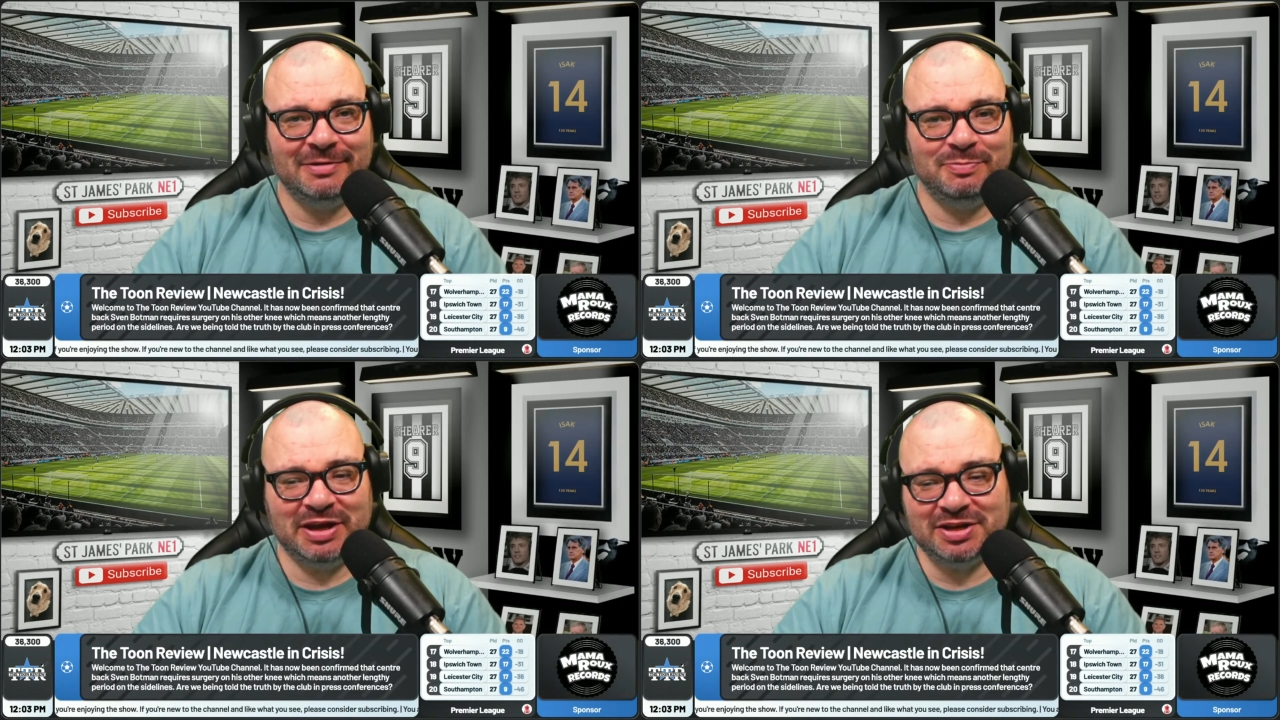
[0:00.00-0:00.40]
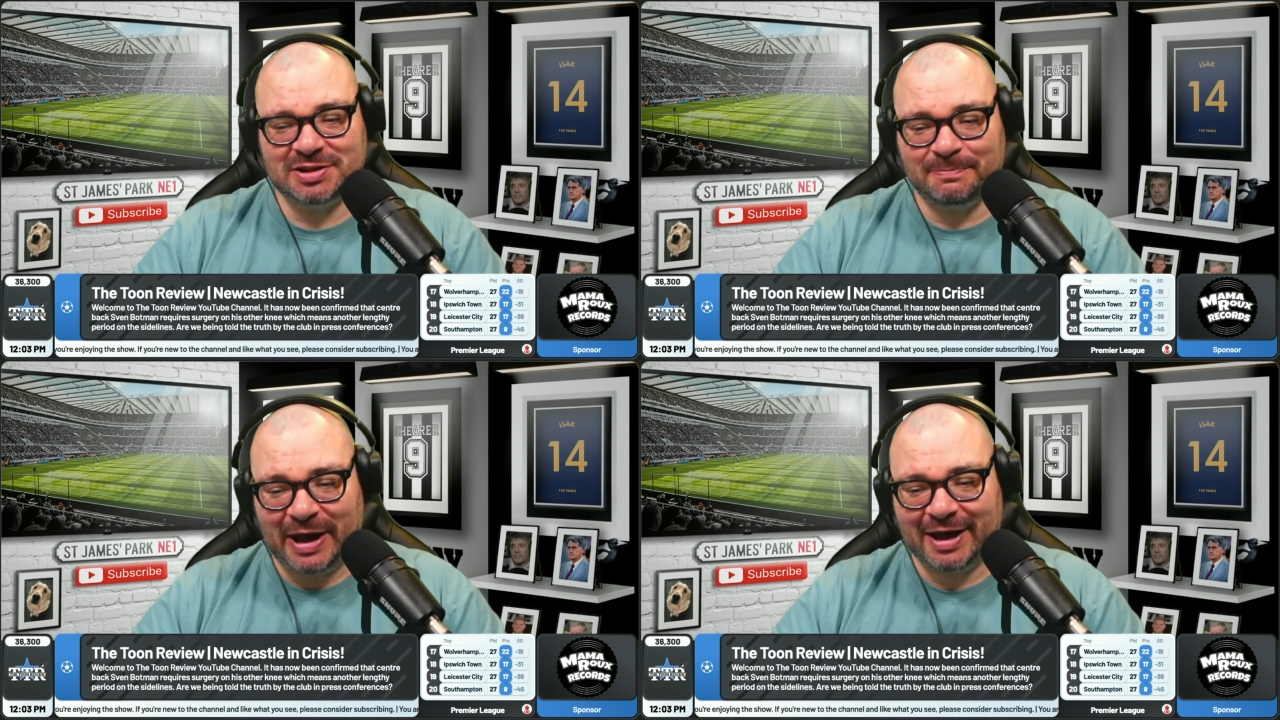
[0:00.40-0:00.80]
because
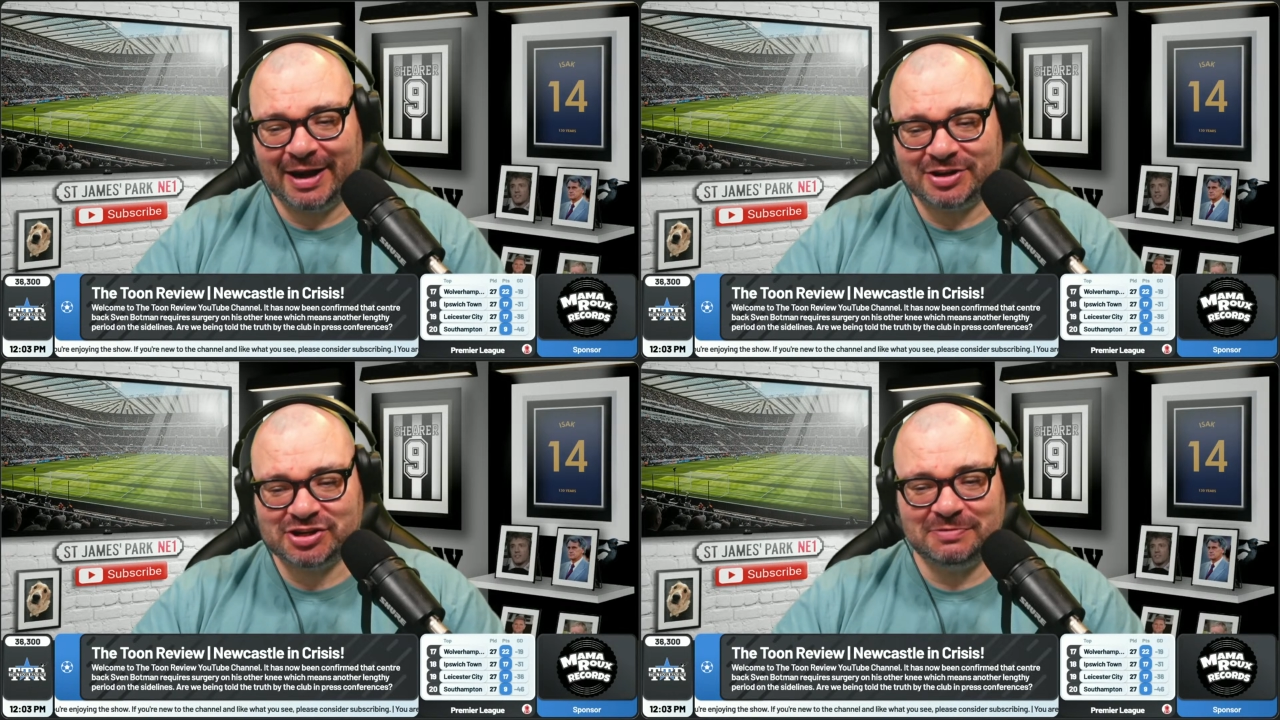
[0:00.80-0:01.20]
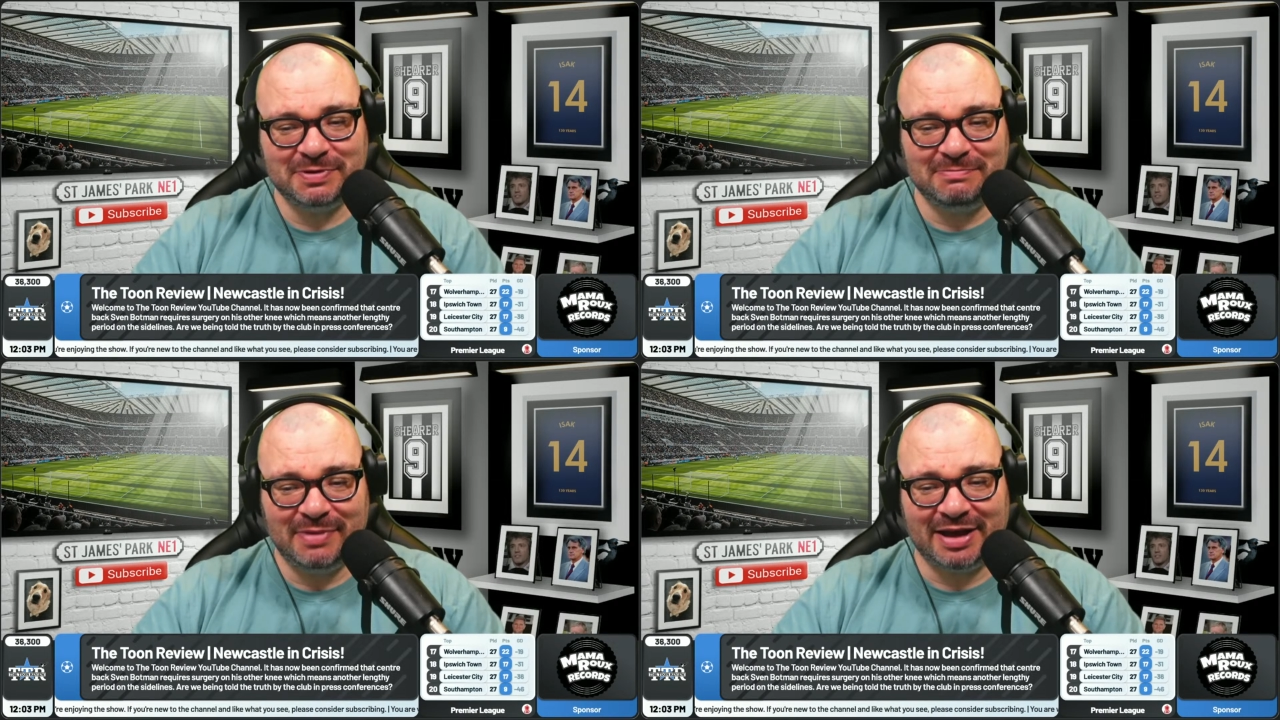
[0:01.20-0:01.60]
the backlash can
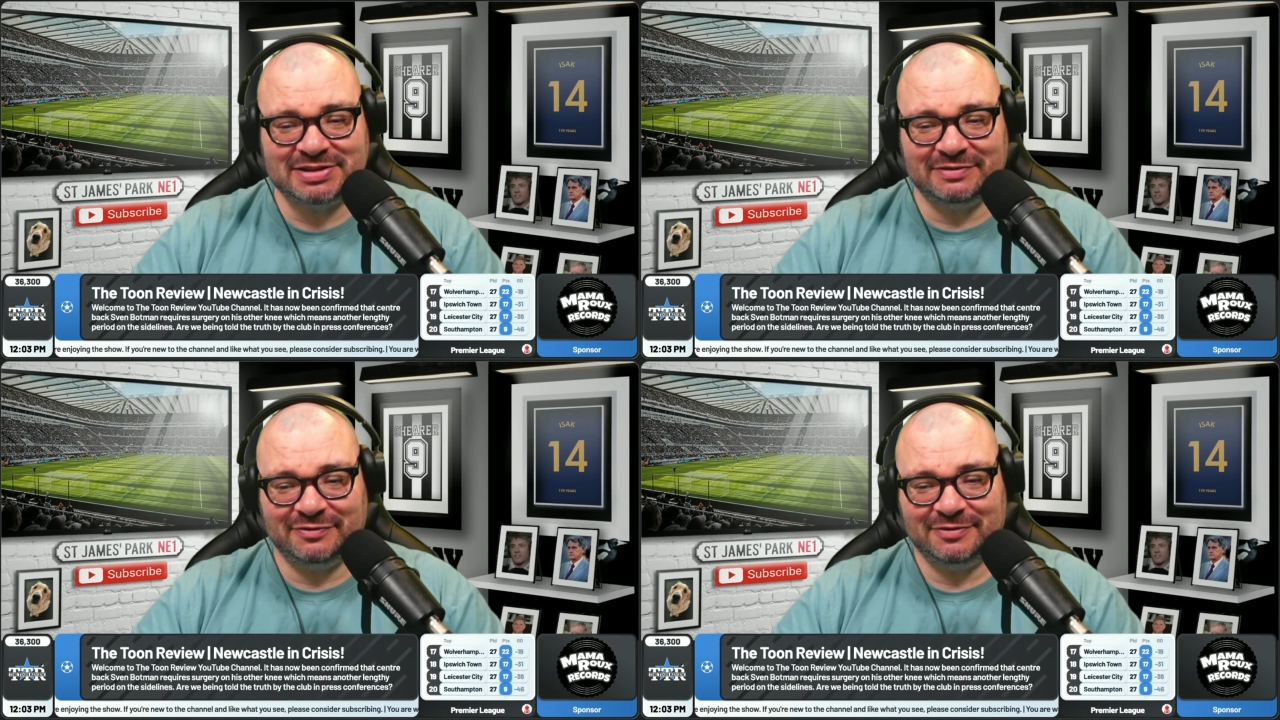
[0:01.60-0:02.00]
be massive.